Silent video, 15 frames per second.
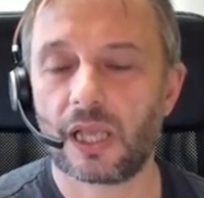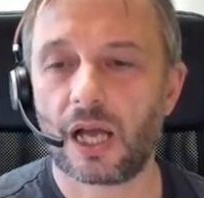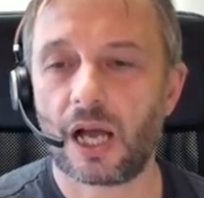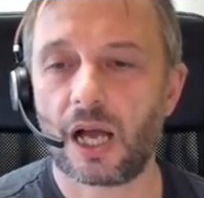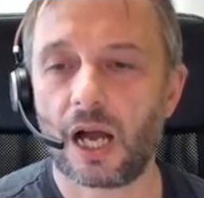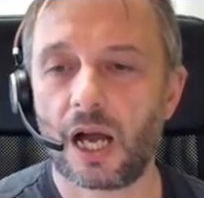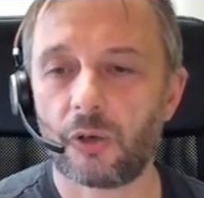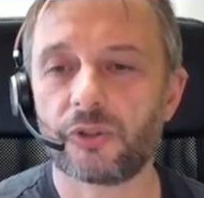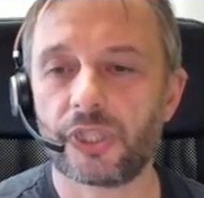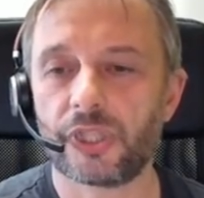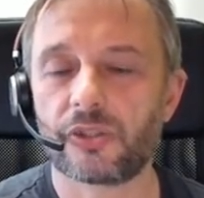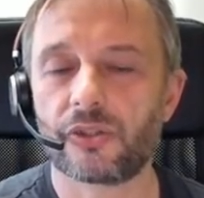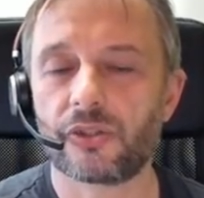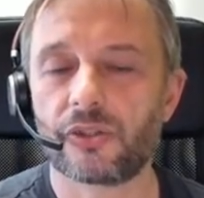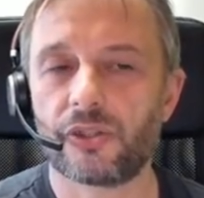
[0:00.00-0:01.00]
how did
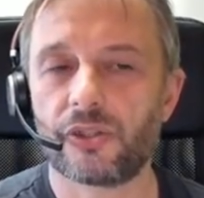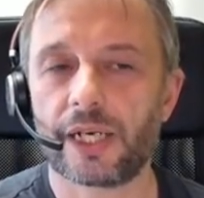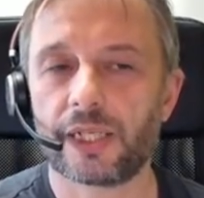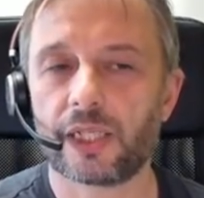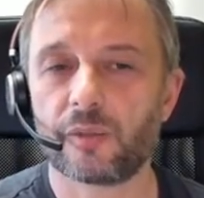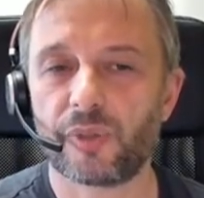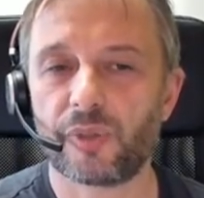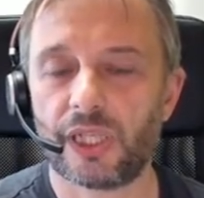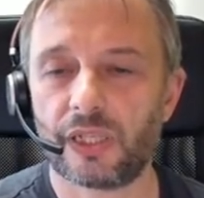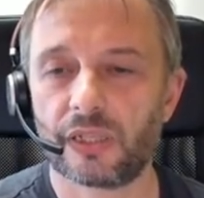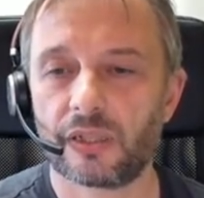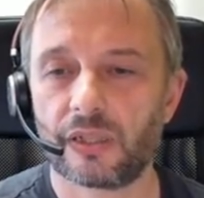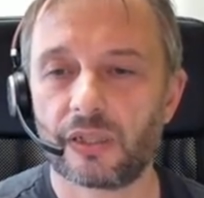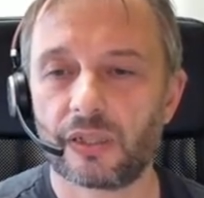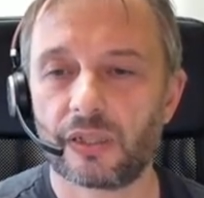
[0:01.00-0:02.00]
the IDP
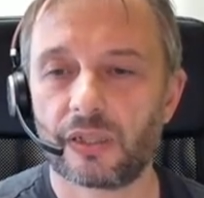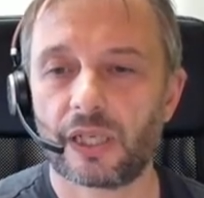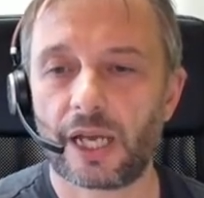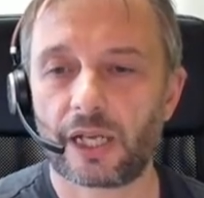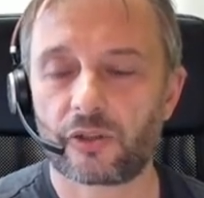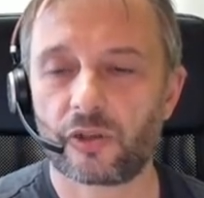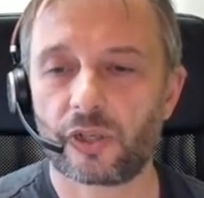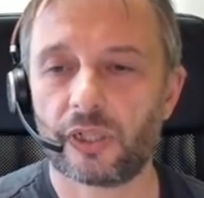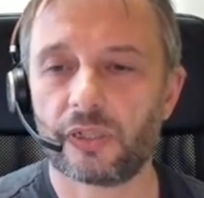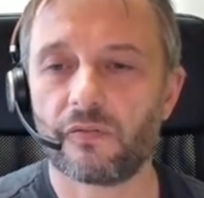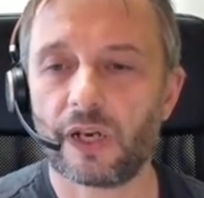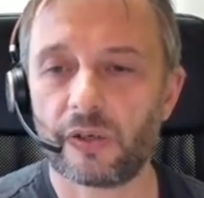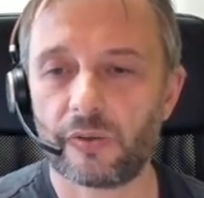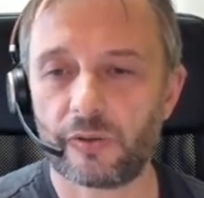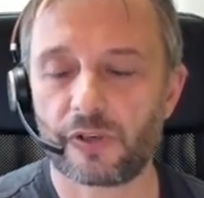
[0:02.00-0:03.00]
actually
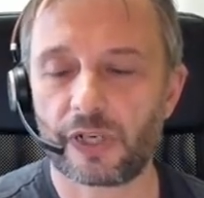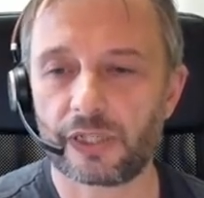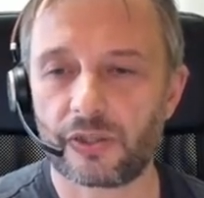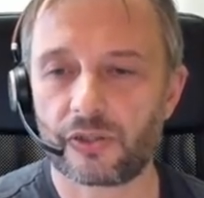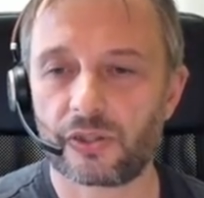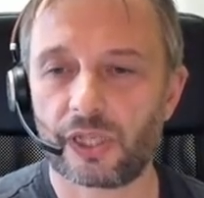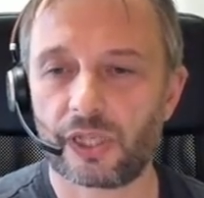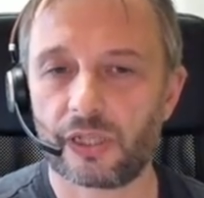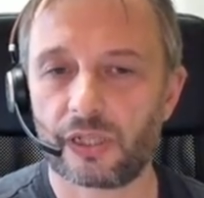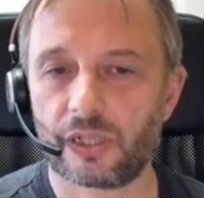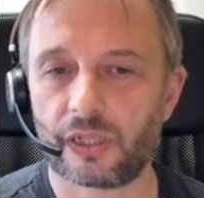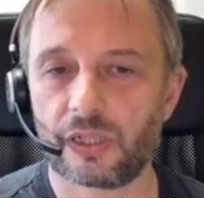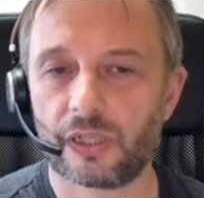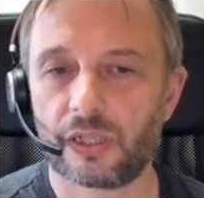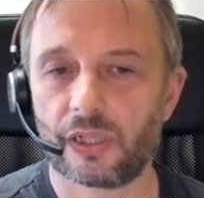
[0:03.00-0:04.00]
verify this data?
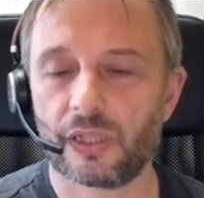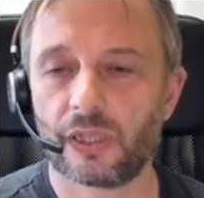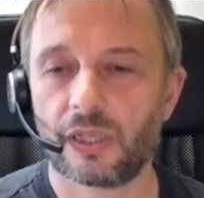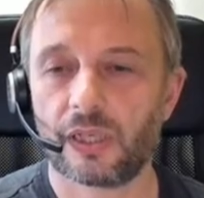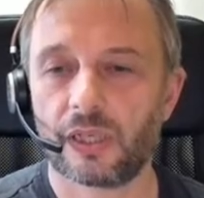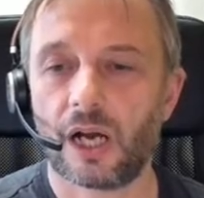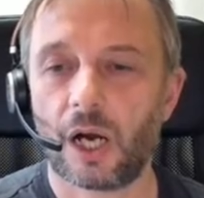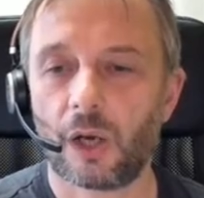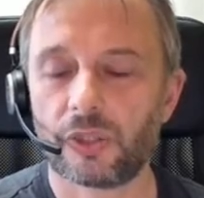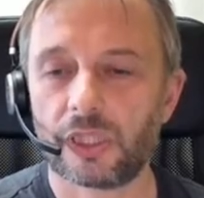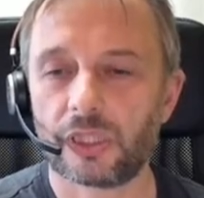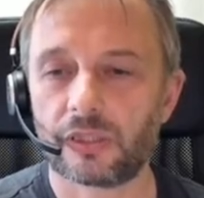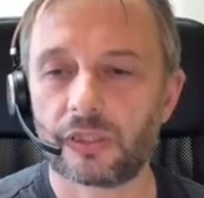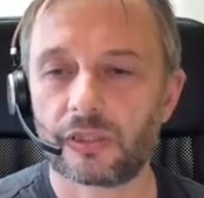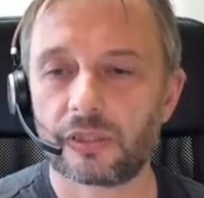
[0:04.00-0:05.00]
How
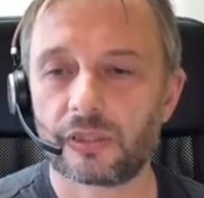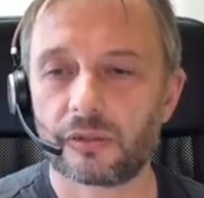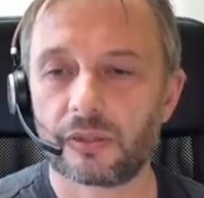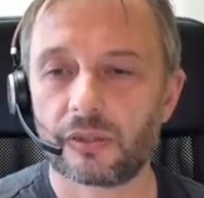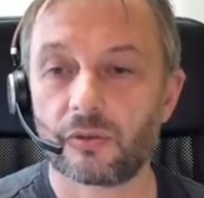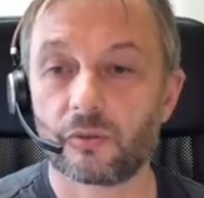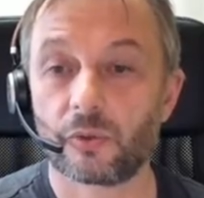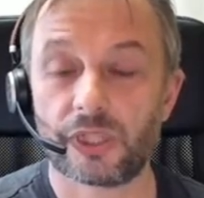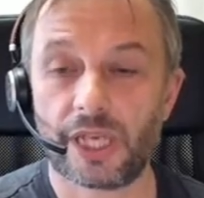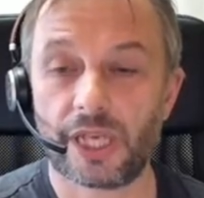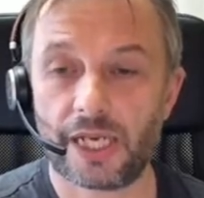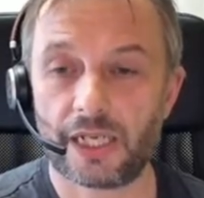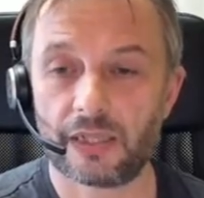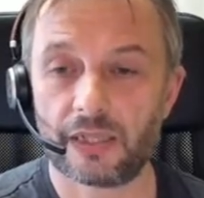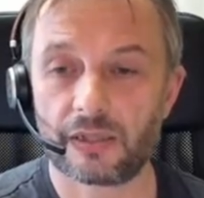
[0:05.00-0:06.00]
did it
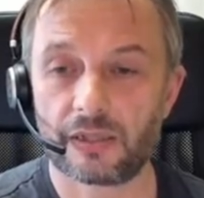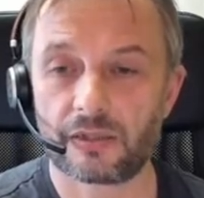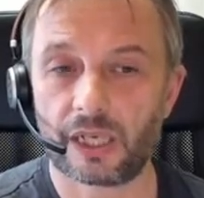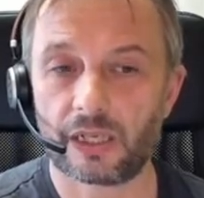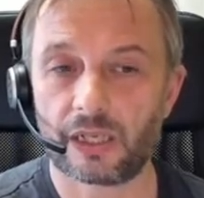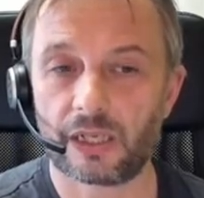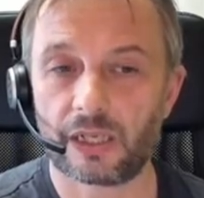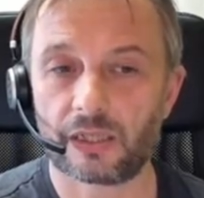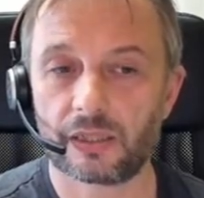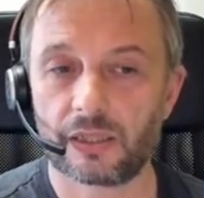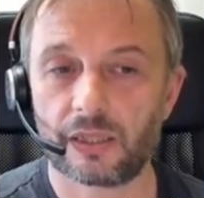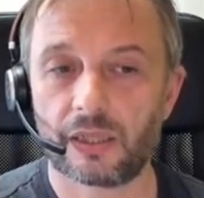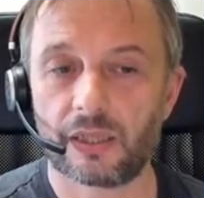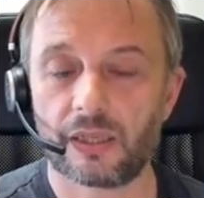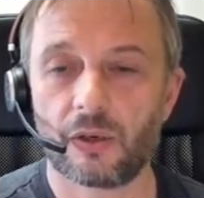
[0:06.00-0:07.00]
retain this data?
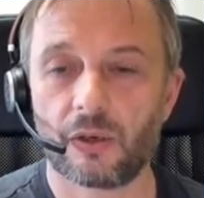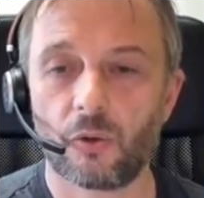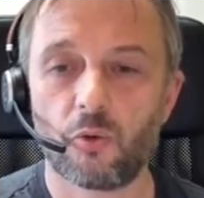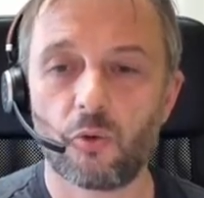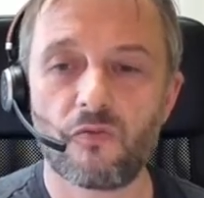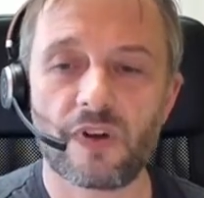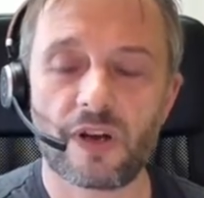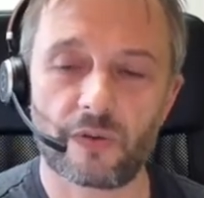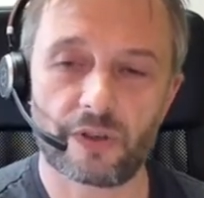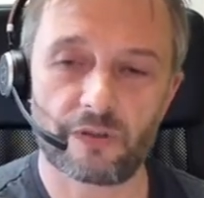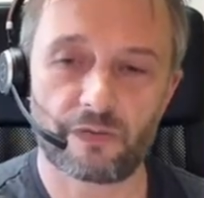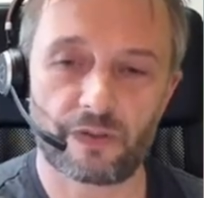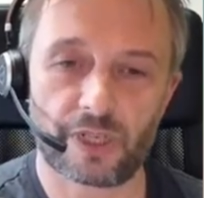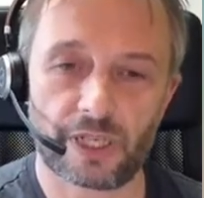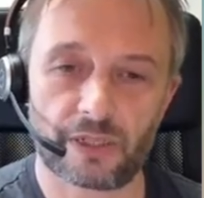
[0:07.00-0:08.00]
Who
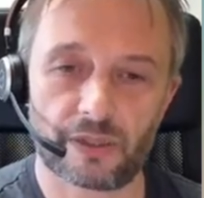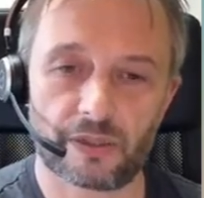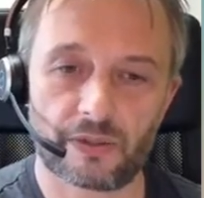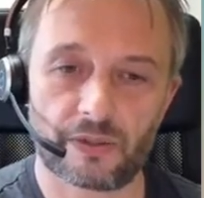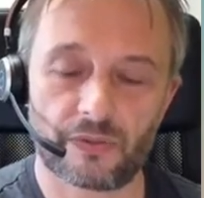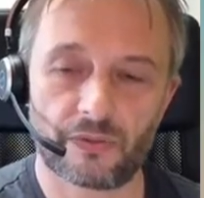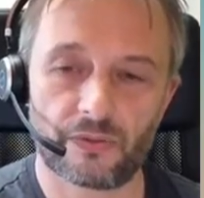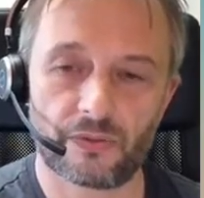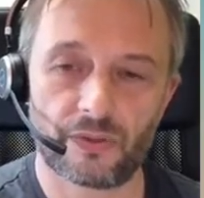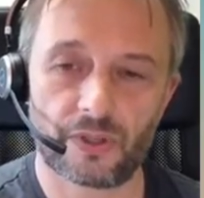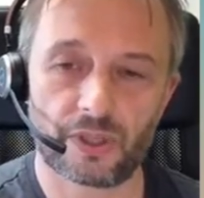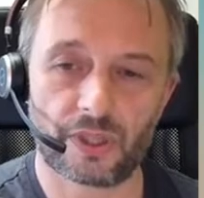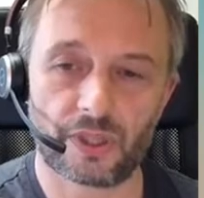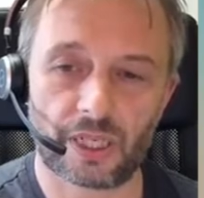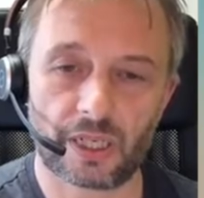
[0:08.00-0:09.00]
verified
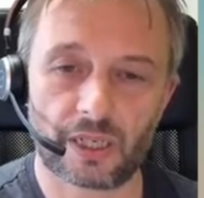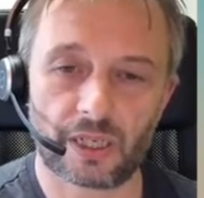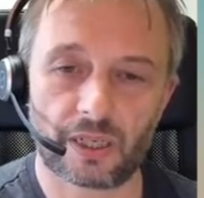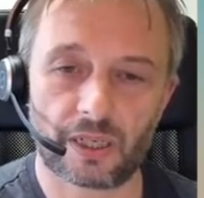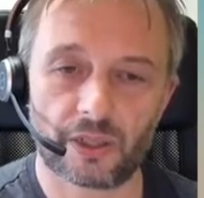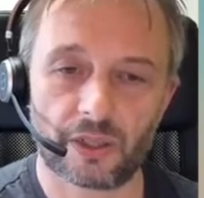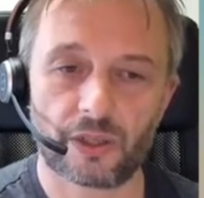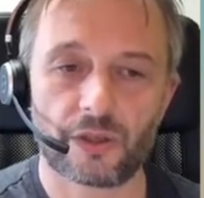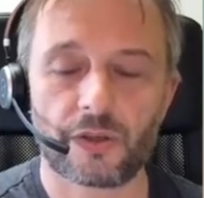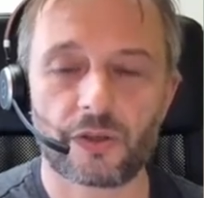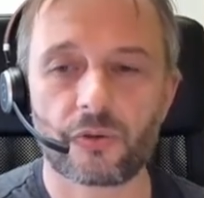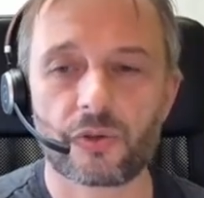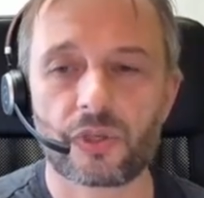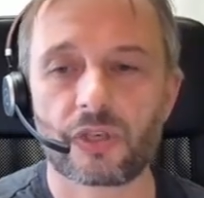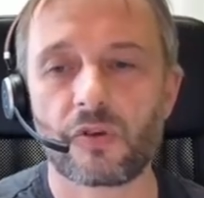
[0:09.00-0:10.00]
the data?
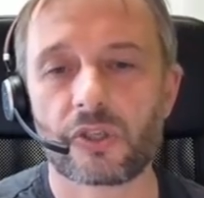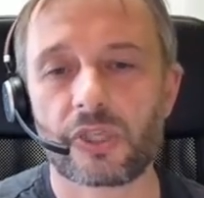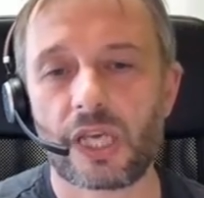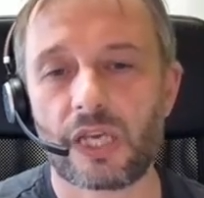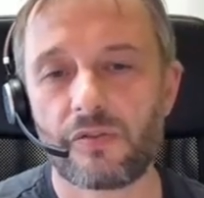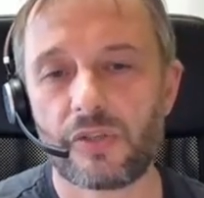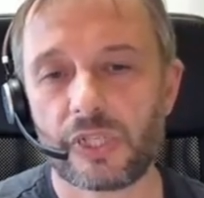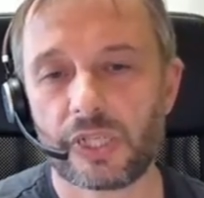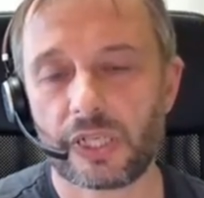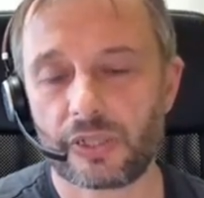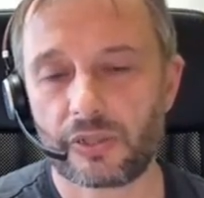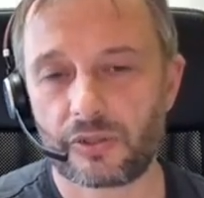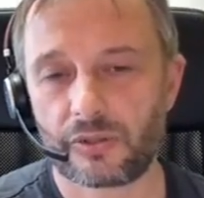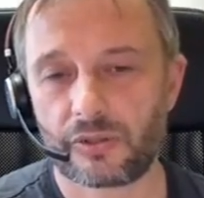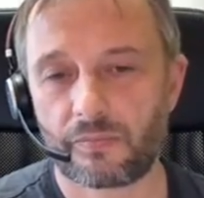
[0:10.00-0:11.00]
Using what
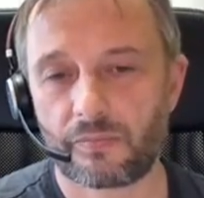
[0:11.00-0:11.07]
evidence?